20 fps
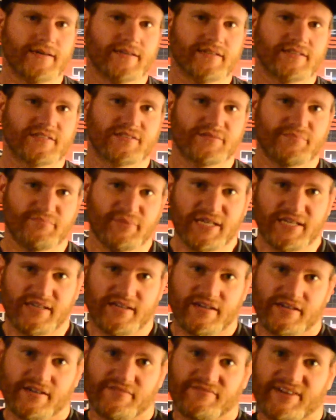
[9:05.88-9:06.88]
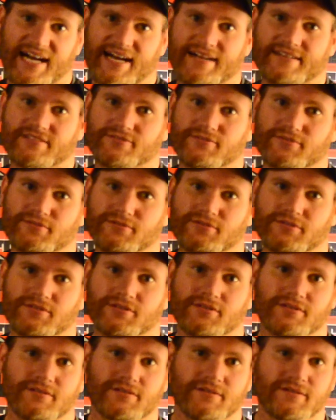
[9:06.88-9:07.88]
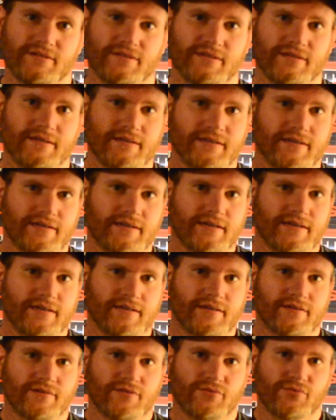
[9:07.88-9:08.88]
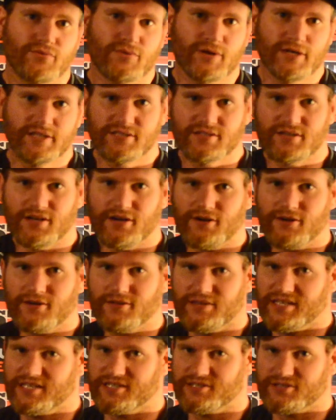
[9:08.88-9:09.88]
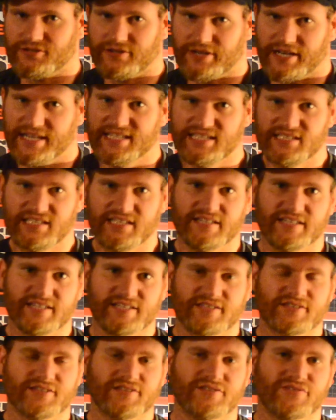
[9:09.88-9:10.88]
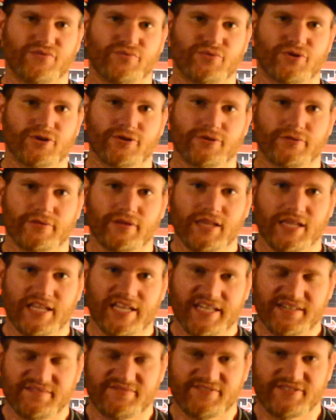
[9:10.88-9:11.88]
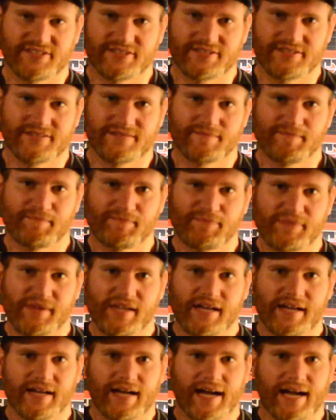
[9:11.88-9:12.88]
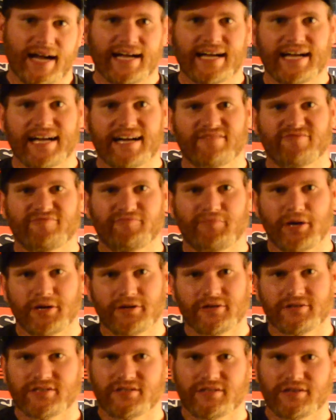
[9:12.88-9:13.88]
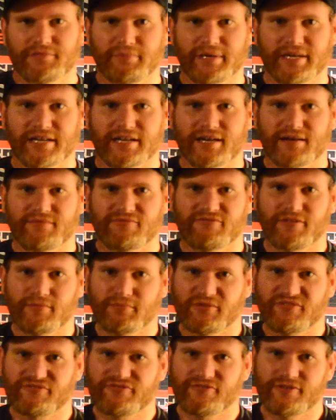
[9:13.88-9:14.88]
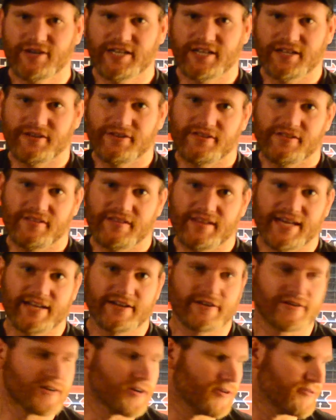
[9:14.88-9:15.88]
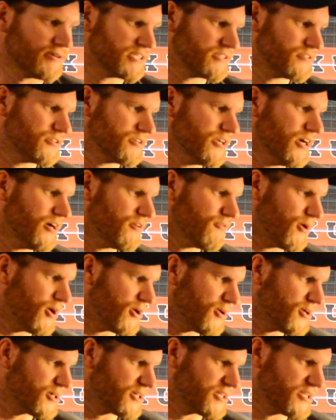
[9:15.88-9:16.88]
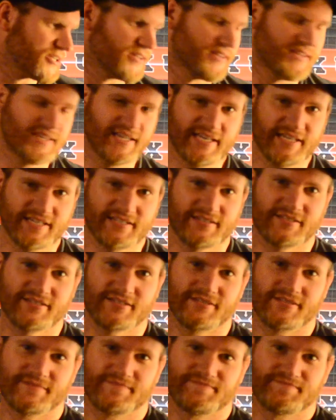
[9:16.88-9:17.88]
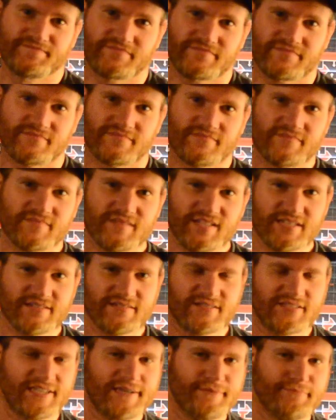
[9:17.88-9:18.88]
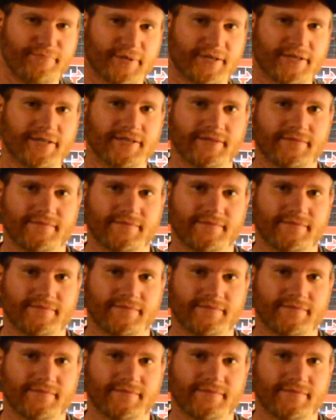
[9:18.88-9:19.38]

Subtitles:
Speaking of axles, once all this craziness in the world lifts, I have parts to pick up from a friend that are going to go on this Temper.